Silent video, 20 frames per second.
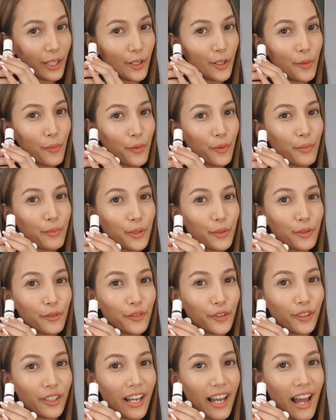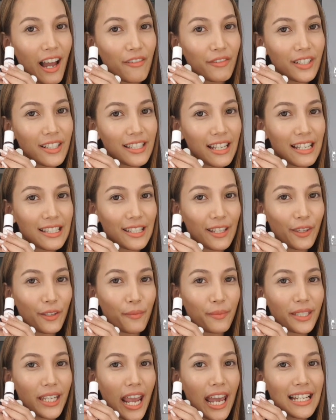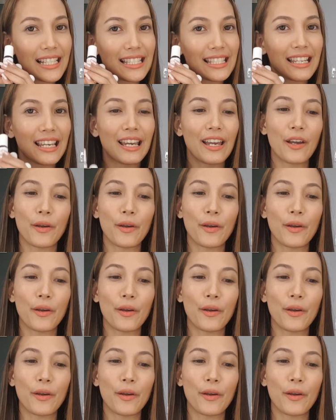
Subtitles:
I hope they're beautiful. I haven't tested them yet.